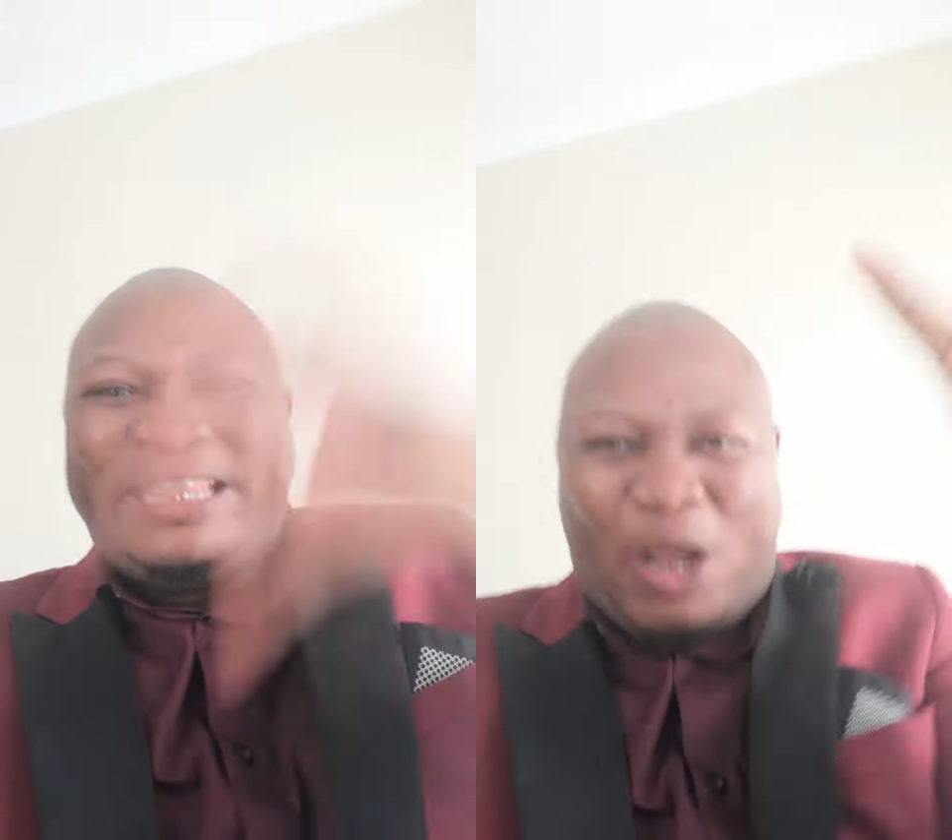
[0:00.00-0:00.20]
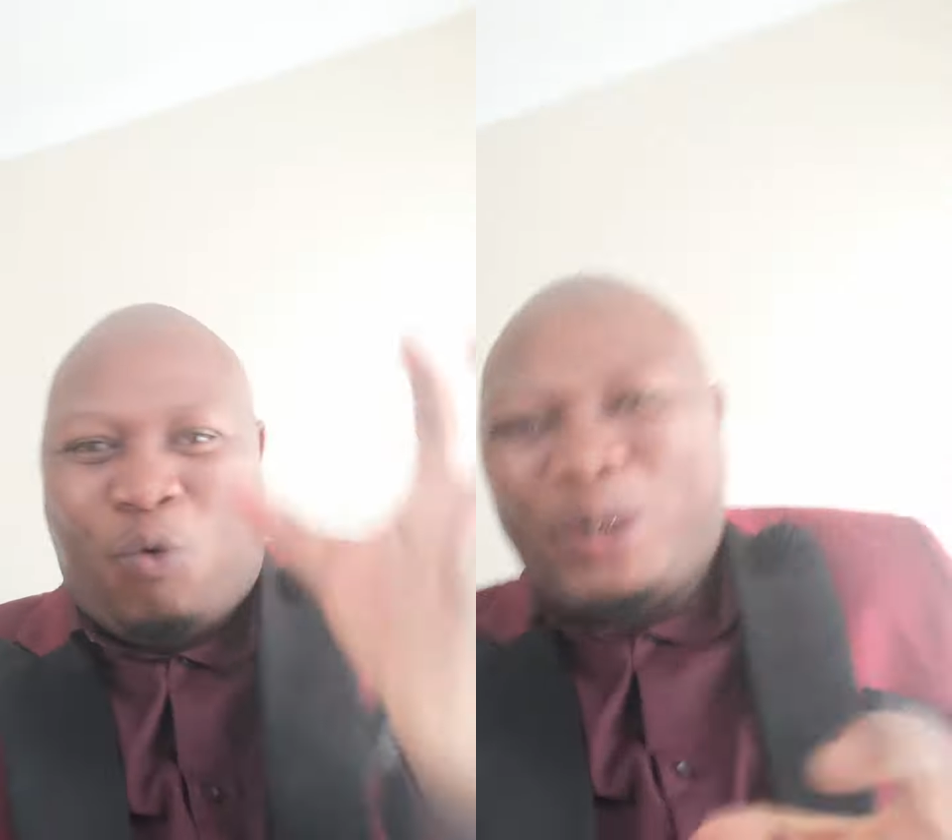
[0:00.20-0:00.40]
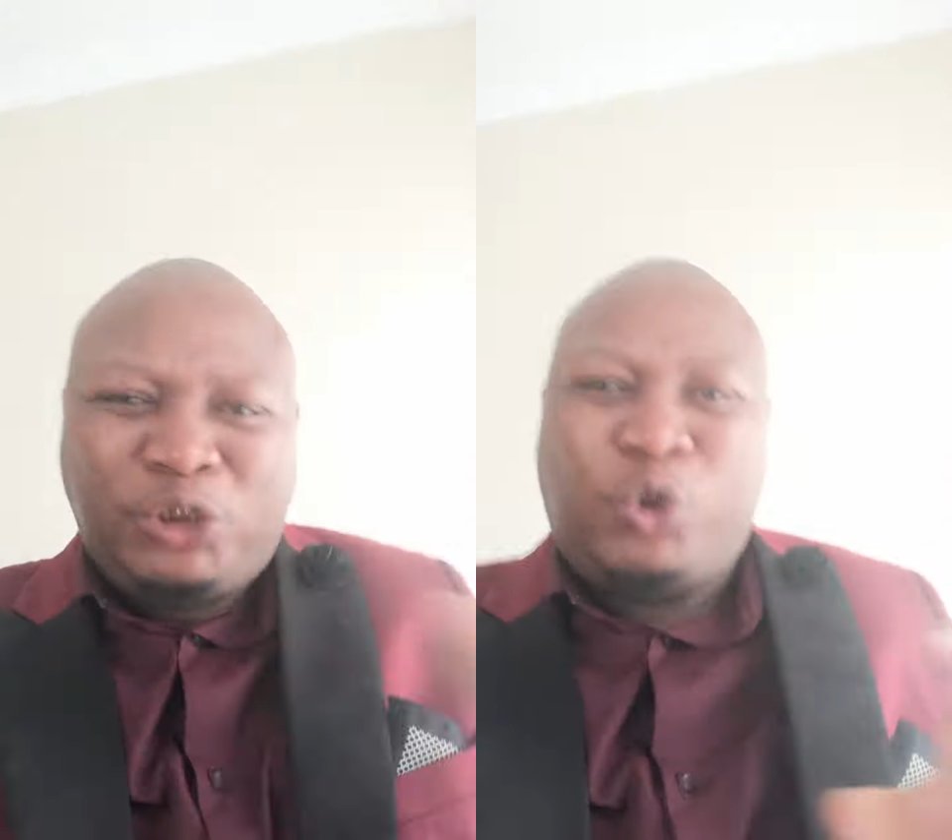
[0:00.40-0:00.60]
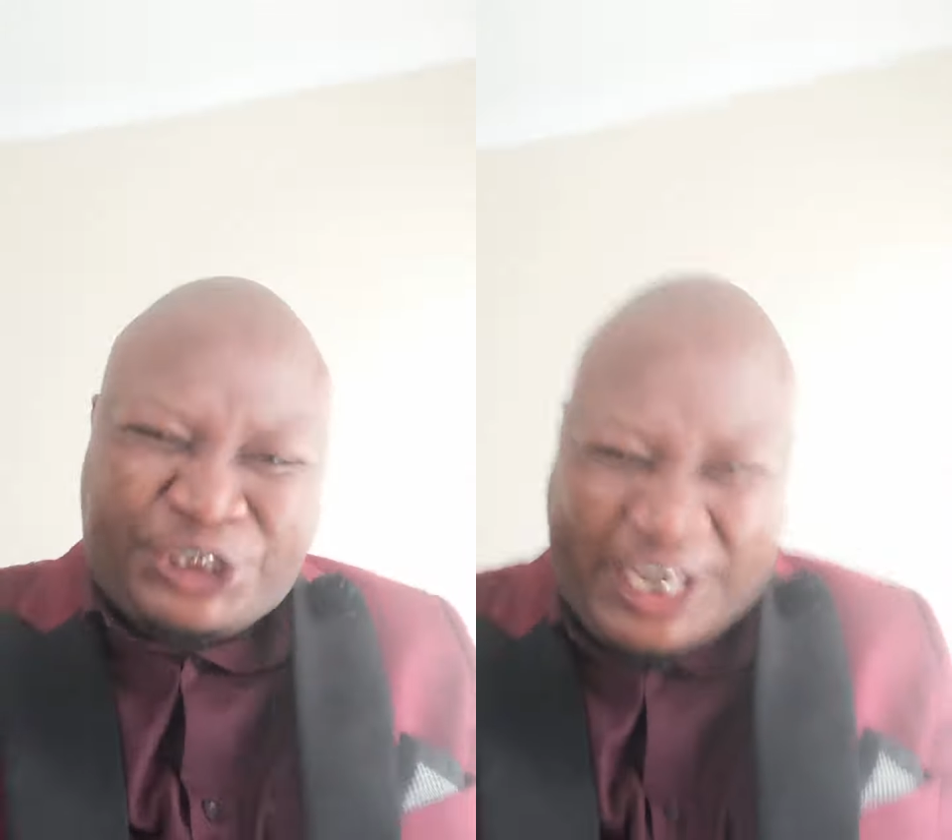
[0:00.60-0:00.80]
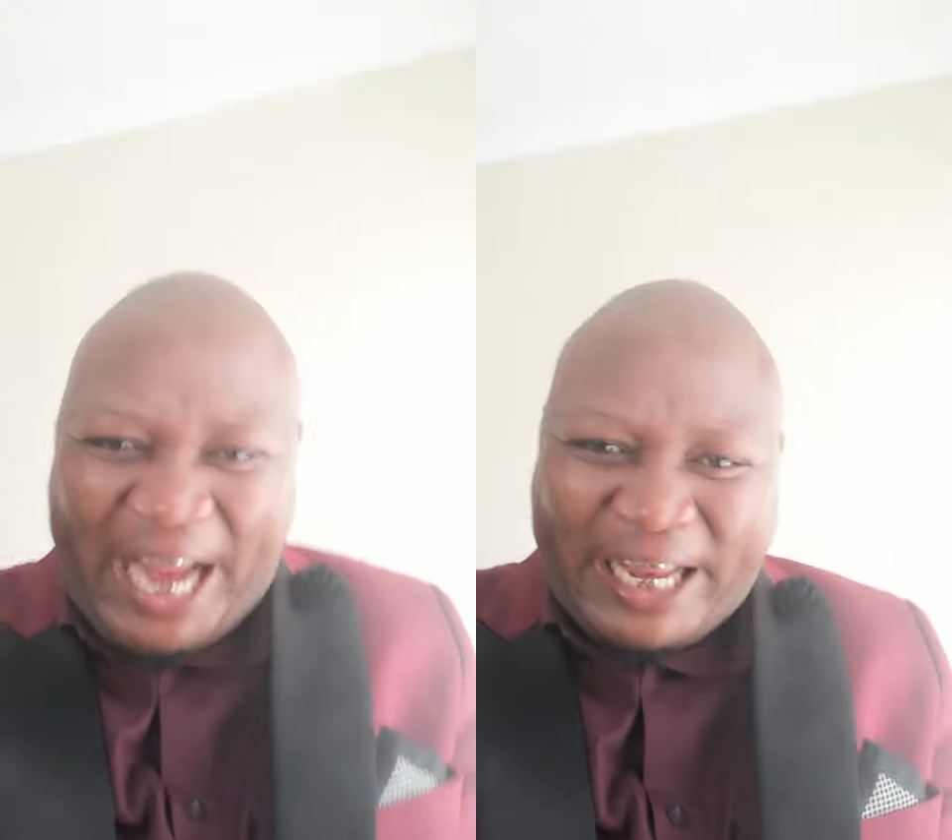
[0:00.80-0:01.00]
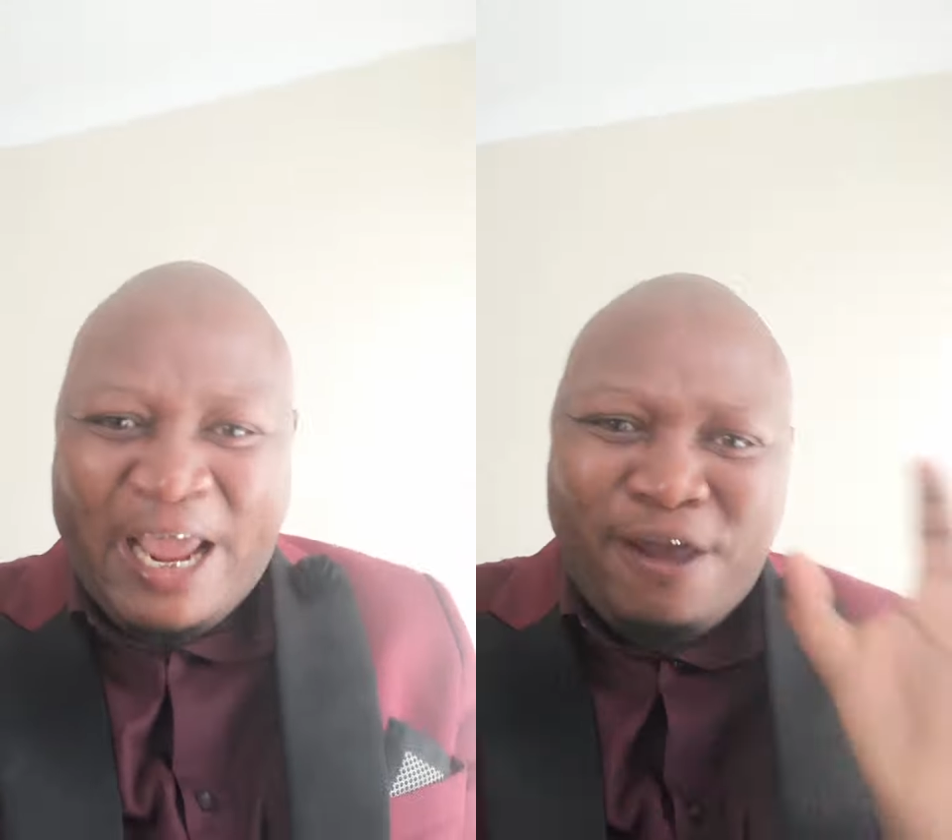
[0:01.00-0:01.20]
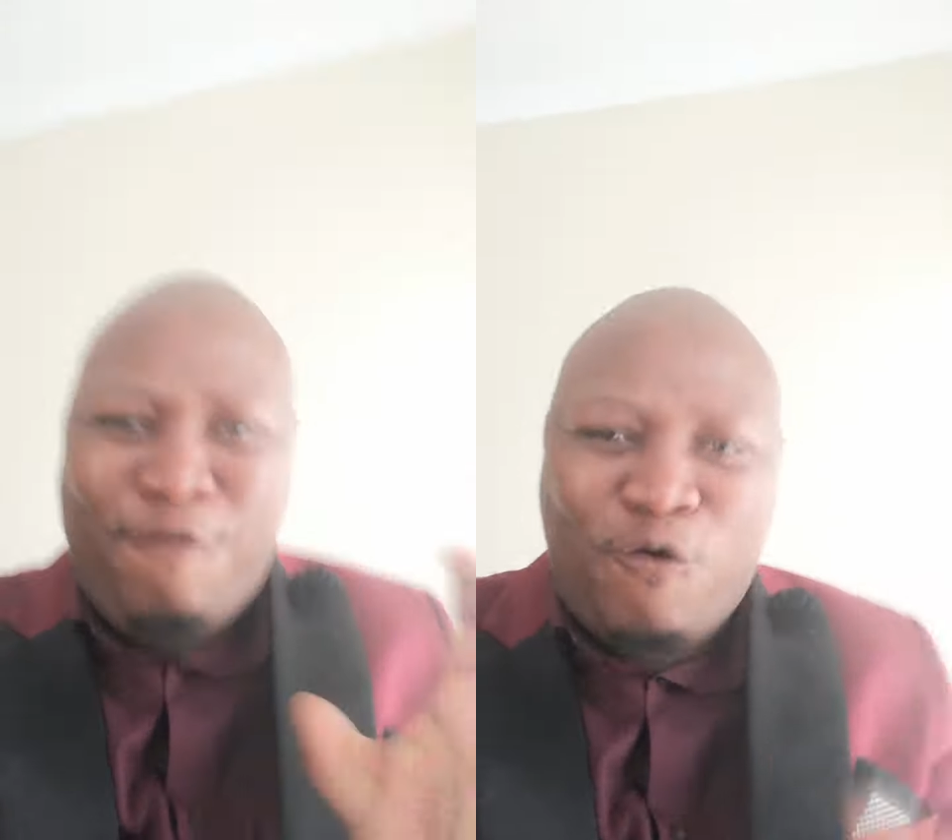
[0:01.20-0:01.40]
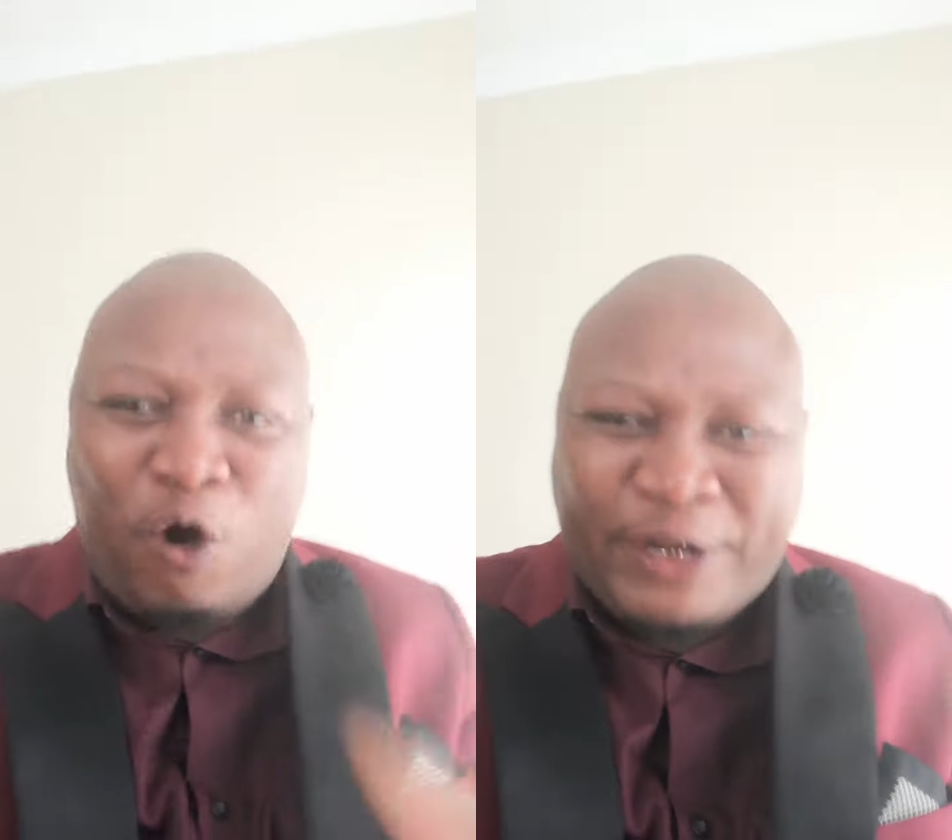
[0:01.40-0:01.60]
They want to check
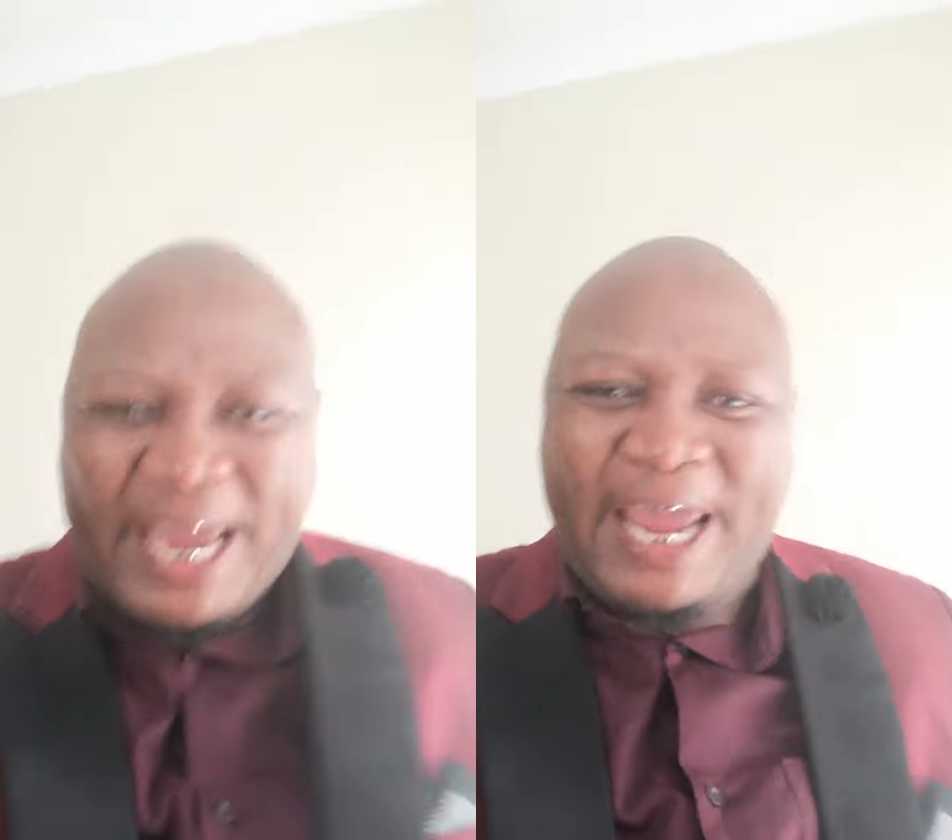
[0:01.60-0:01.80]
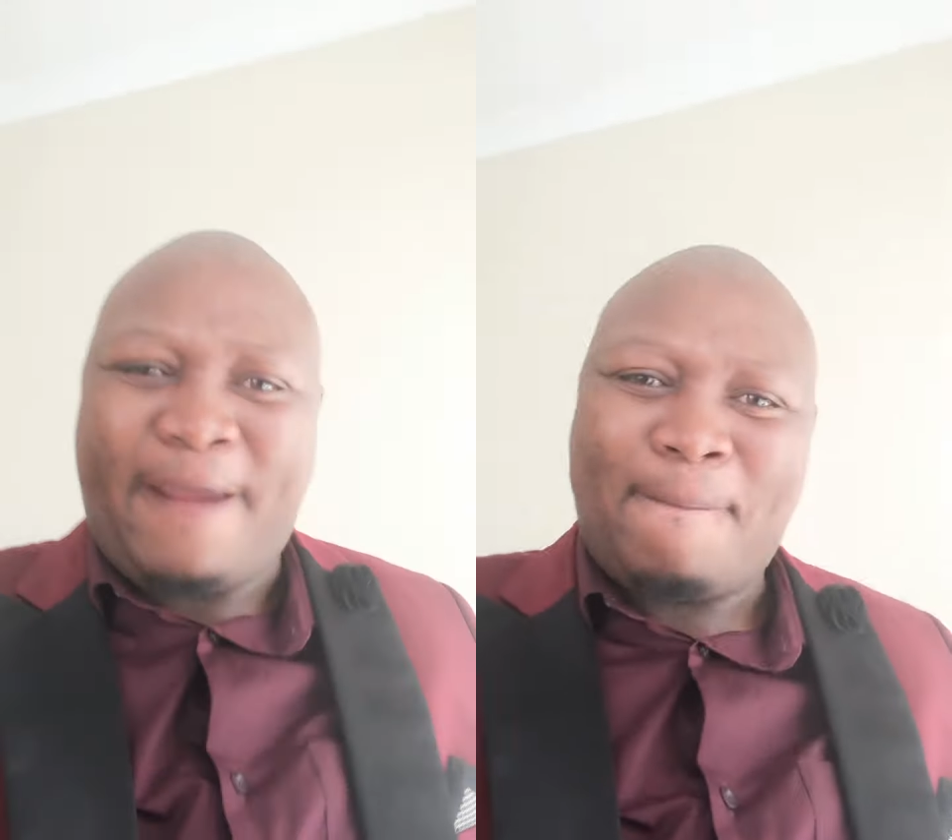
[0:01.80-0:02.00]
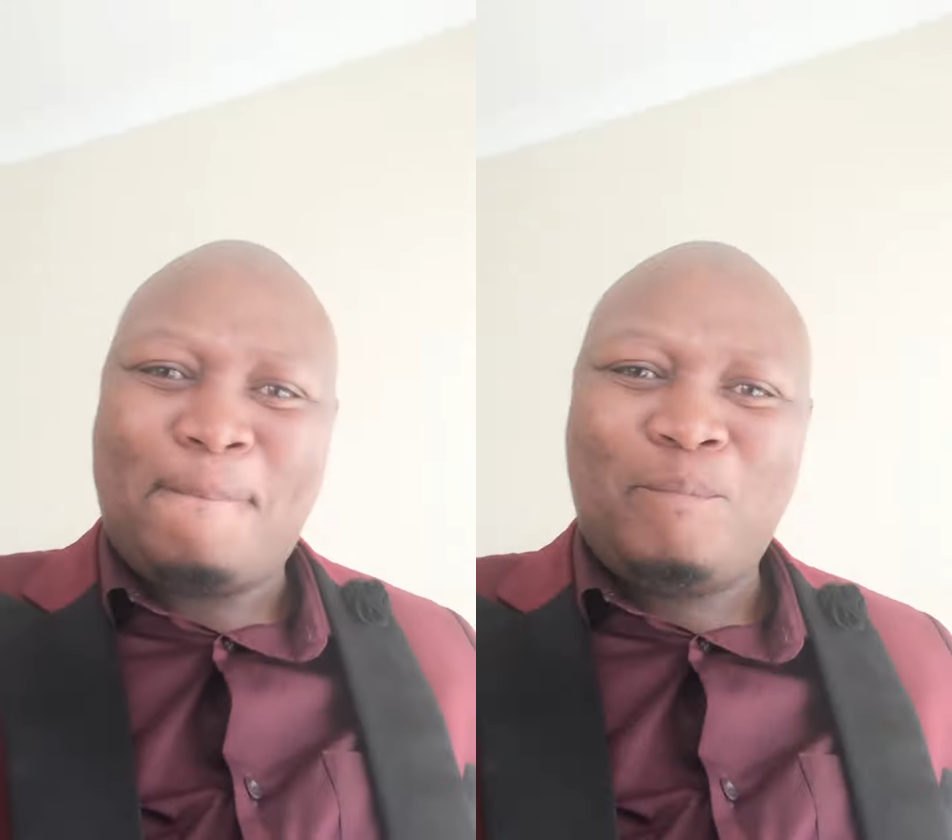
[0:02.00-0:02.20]
if you're okay.